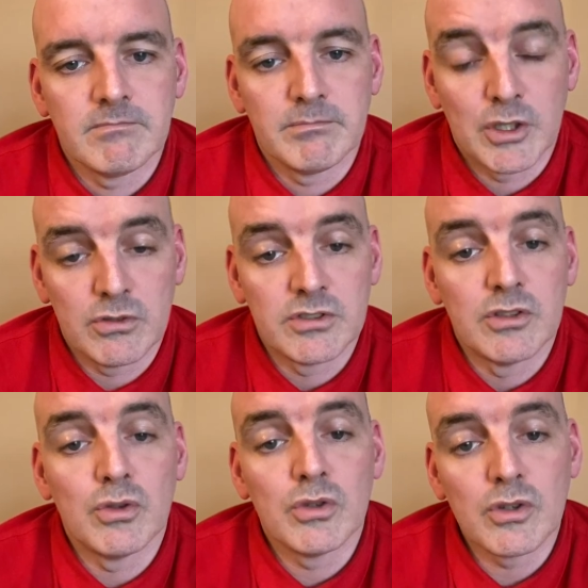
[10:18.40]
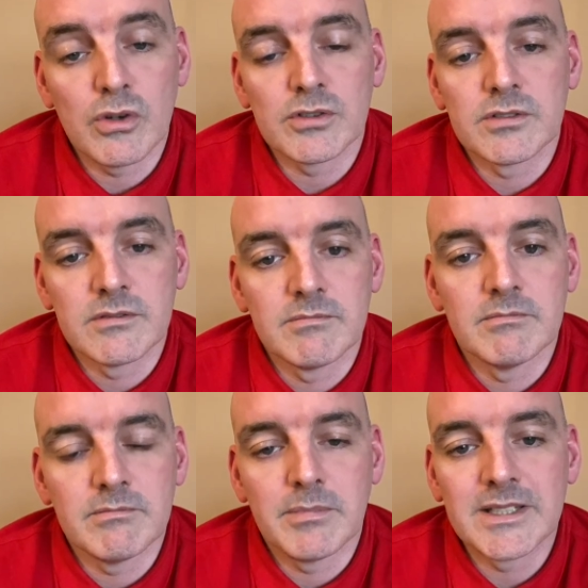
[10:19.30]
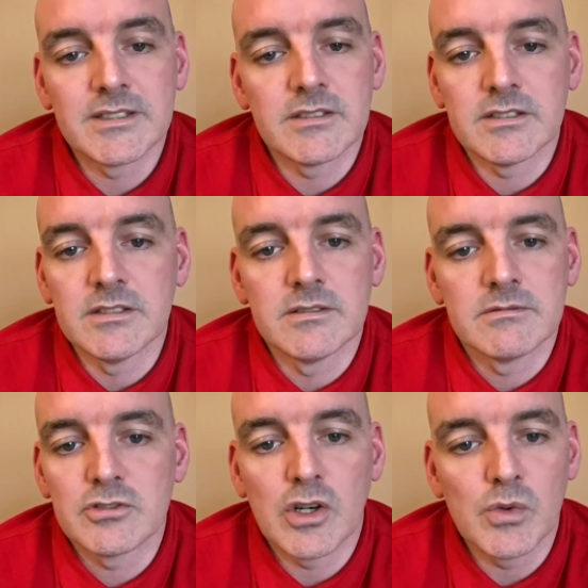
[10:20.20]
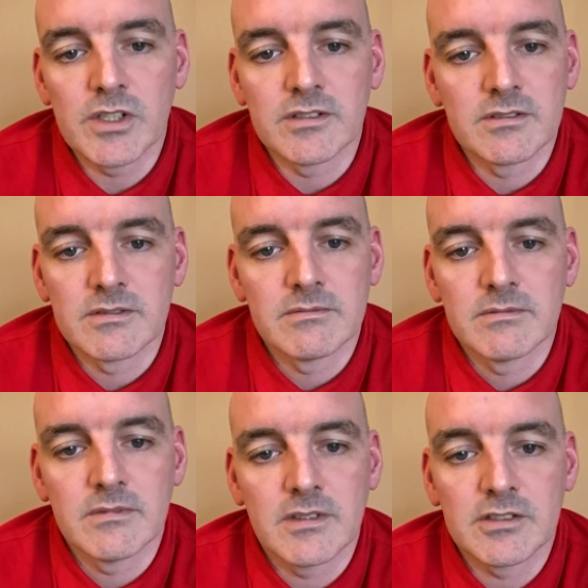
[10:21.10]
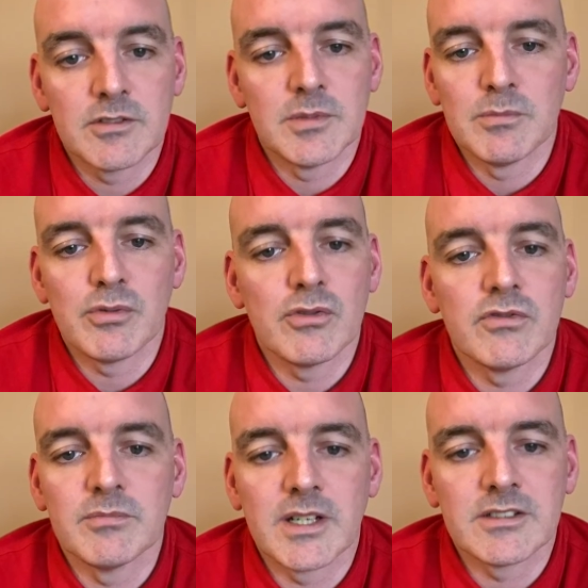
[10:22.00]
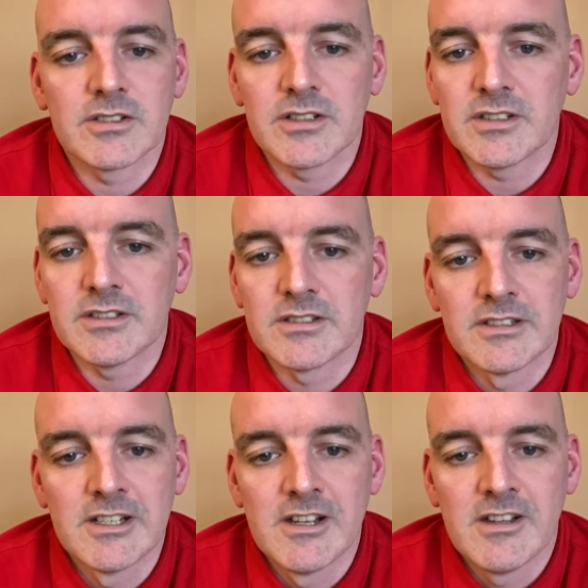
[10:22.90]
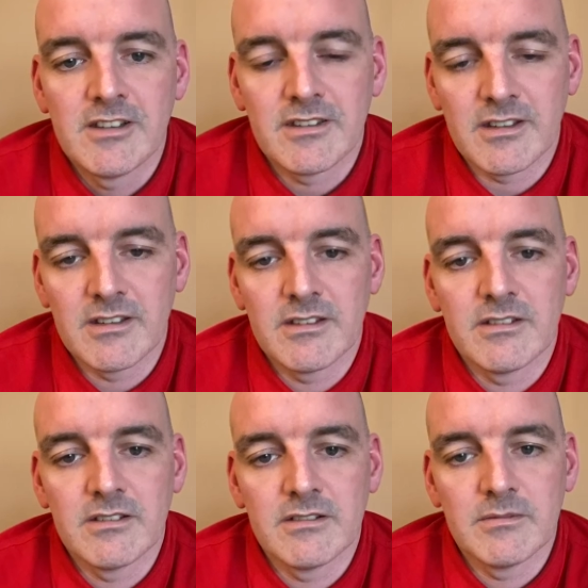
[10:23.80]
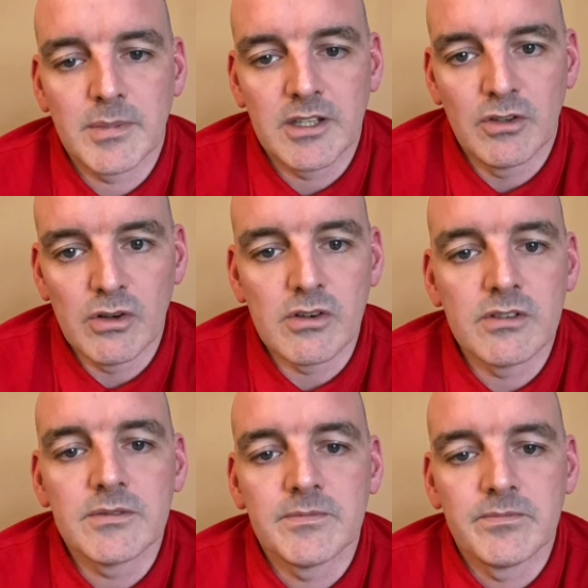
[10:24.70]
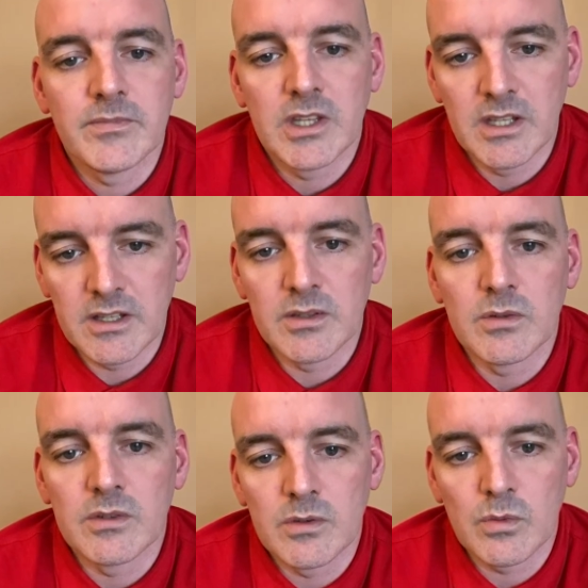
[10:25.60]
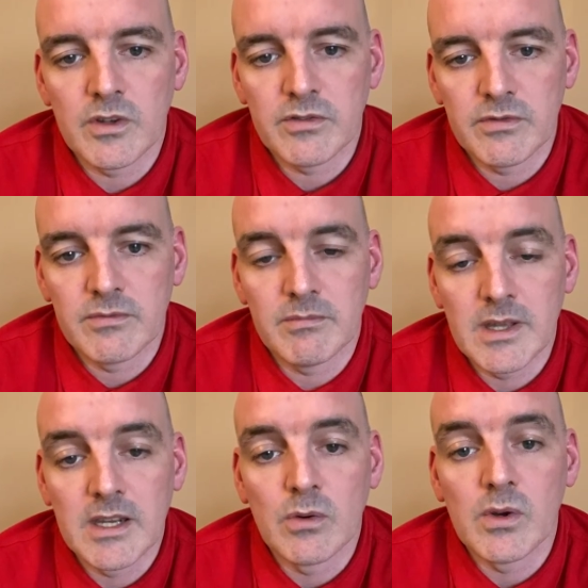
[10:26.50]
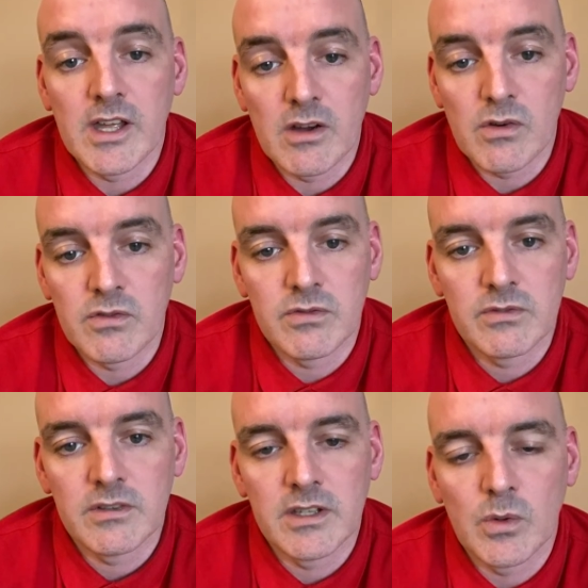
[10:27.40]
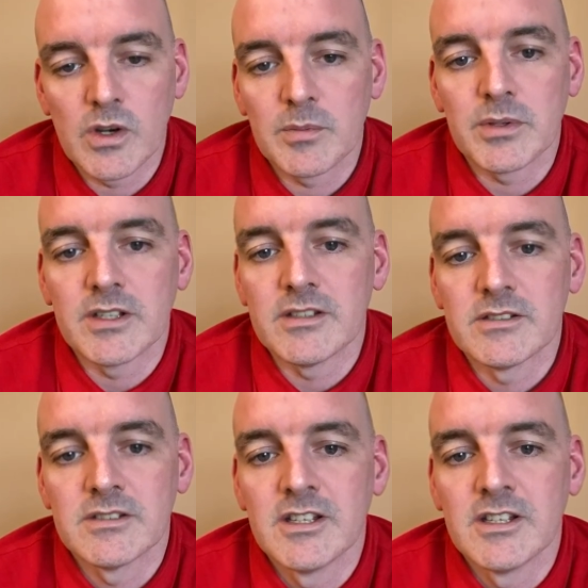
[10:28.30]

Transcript: because they do cost businesses trillions. This has been proven by studies that by not dealing with mental health in the workplace,